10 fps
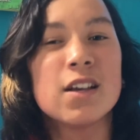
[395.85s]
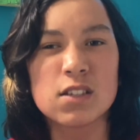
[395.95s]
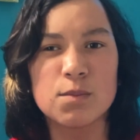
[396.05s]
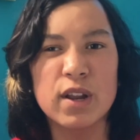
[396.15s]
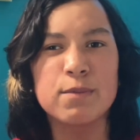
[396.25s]

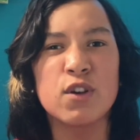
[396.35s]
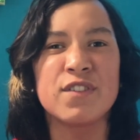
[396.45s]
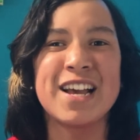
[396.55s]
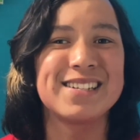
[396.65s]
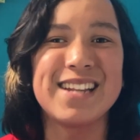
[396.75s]
Sometimes you have
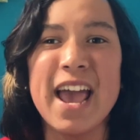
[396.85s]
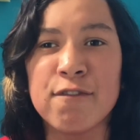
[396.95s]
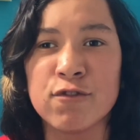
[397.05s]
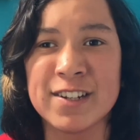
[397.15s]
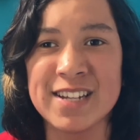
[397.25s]
a test
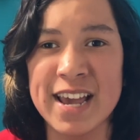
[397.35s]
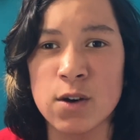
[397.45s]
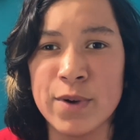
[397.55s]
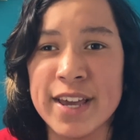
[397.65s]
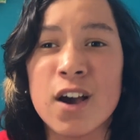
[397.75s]
every day
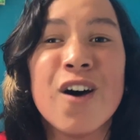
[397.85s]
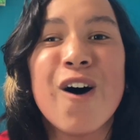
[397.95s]
a week,